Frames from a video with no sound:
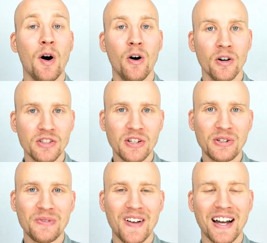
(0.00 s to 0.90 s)

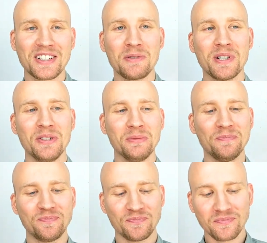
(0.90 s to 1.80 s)
Also, actually, when
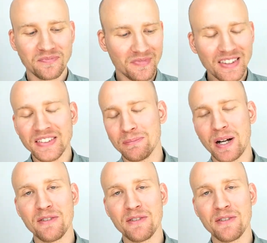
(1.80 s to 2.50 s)
you buy,